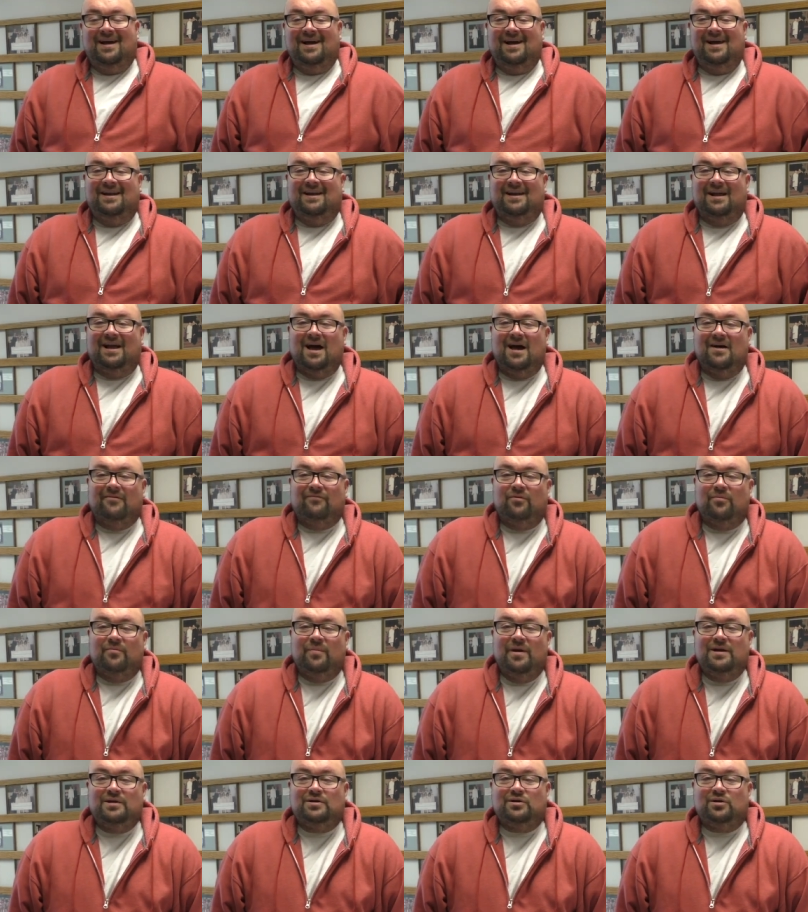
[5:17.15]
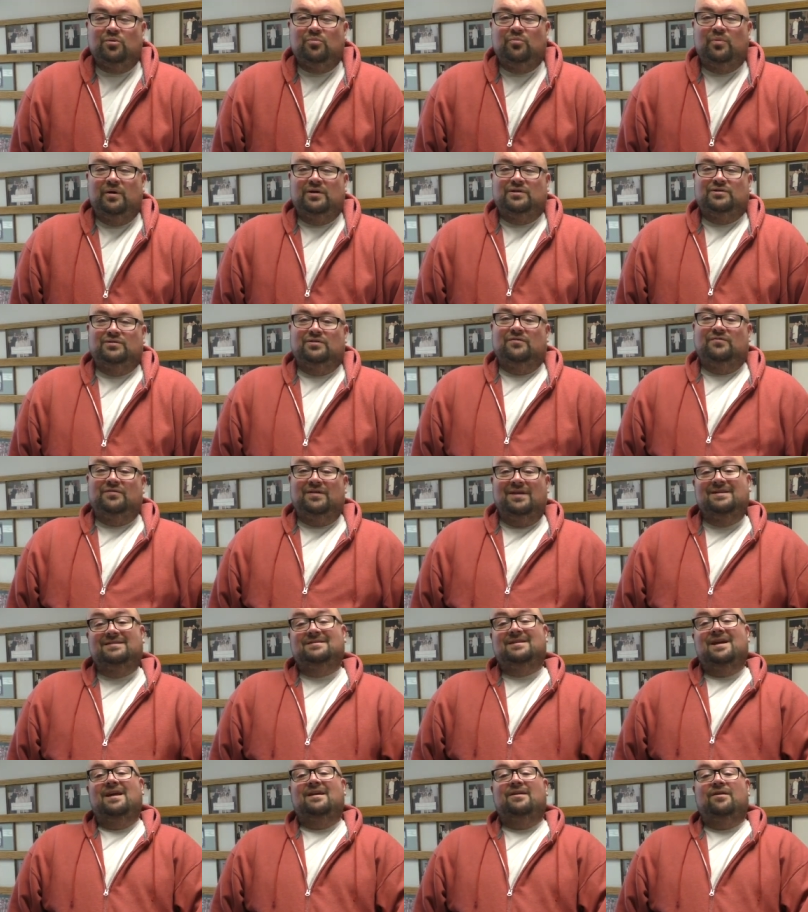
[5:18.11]
in a confirmation picture if they
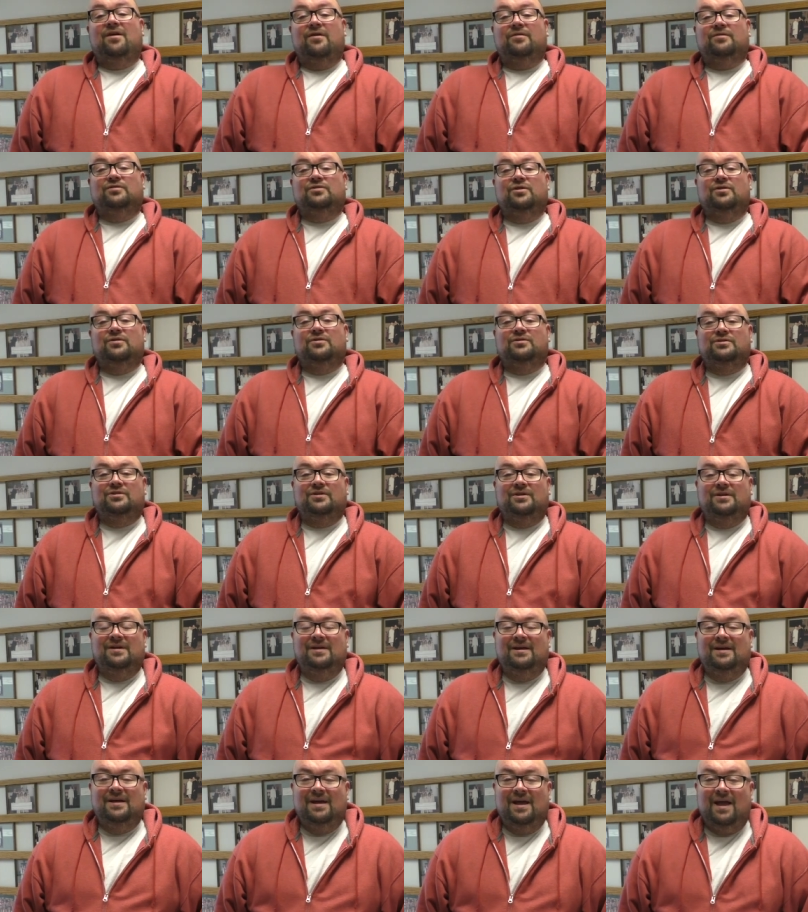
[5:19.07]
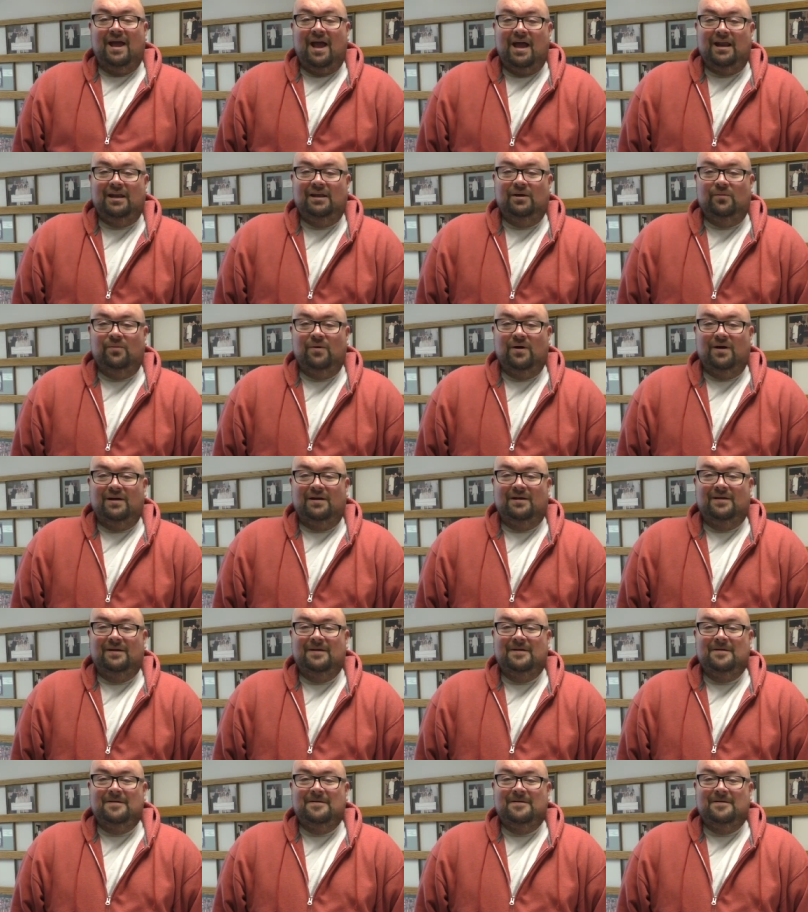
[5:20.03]
stay in our church anyway.